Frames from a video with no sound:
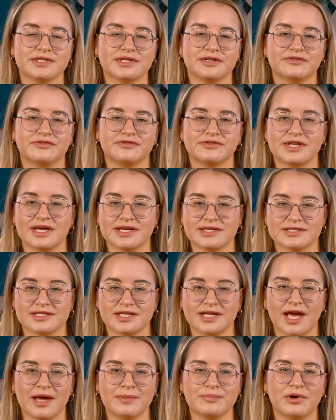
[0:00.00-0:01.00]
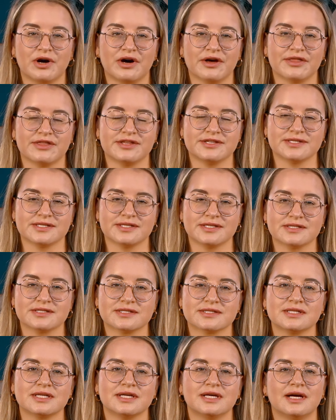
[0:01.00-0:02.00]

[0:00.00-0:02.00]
of testing hypotheses,